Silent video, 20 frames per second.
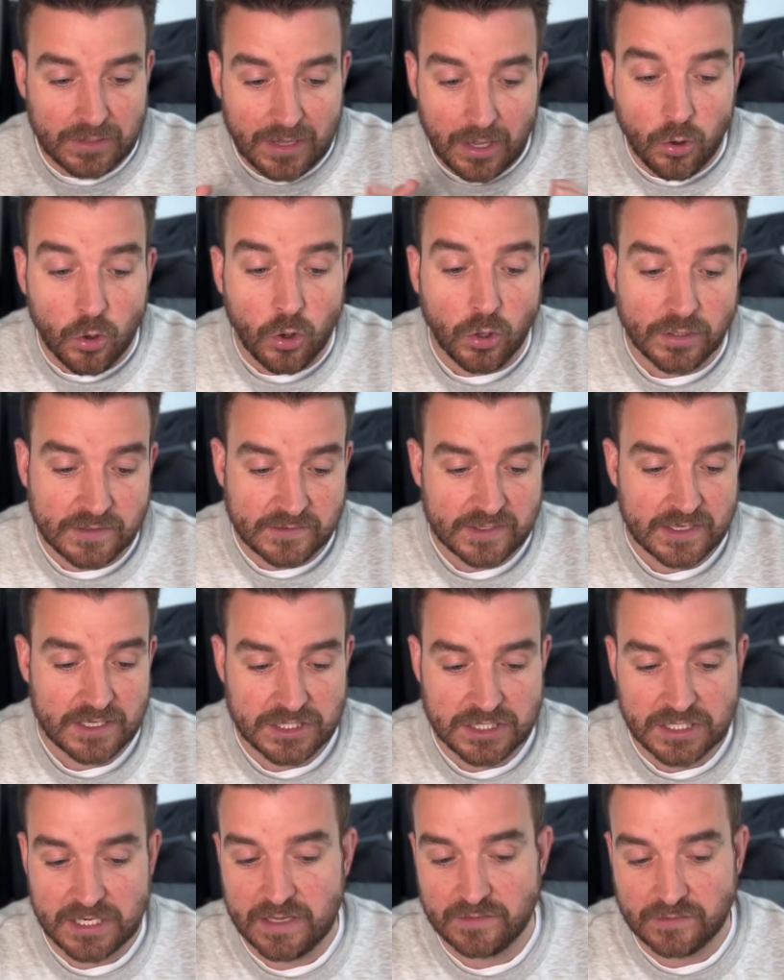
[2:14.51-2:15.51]
That all the
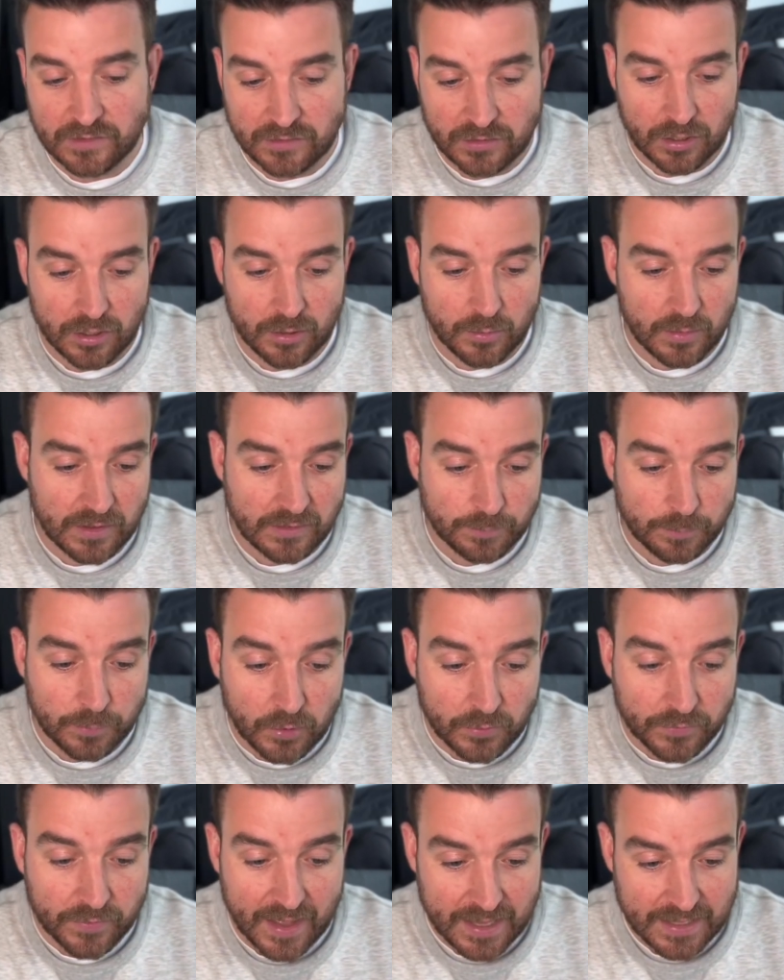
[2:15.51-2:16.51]
teacher needs to do is
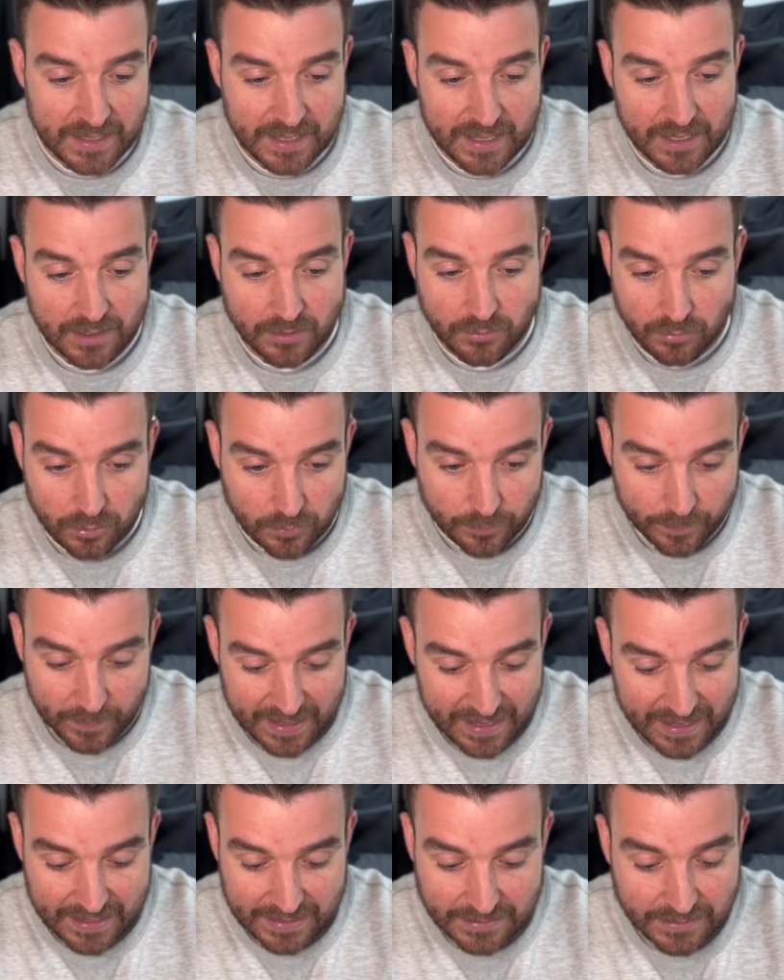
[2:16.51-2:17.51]
put their year group
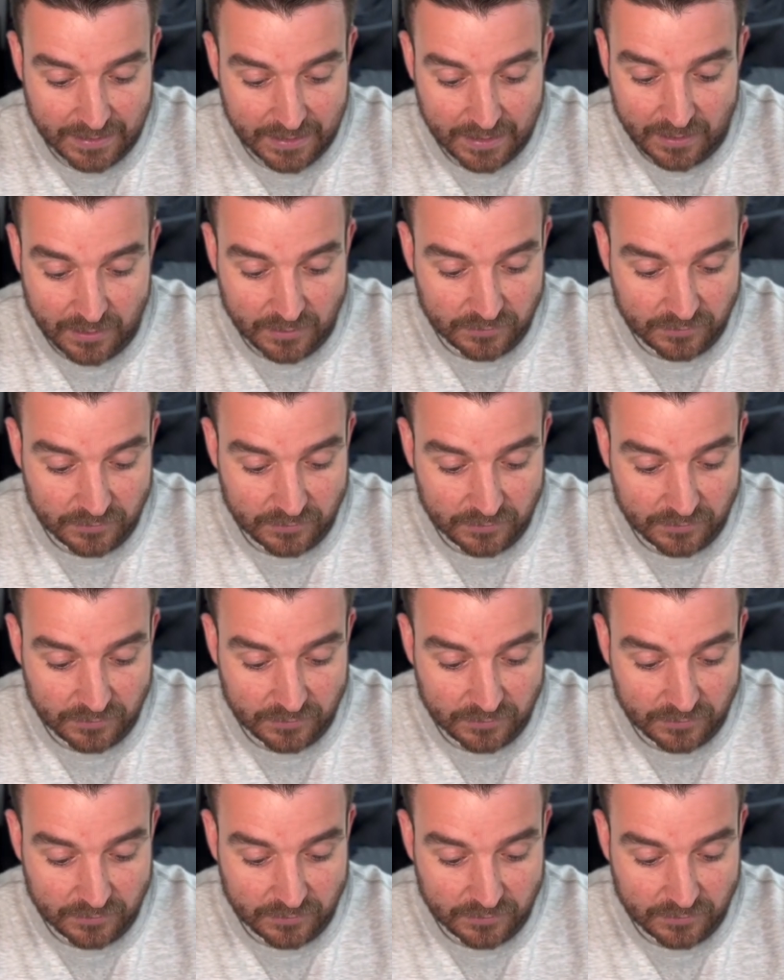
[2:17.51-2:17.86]
in.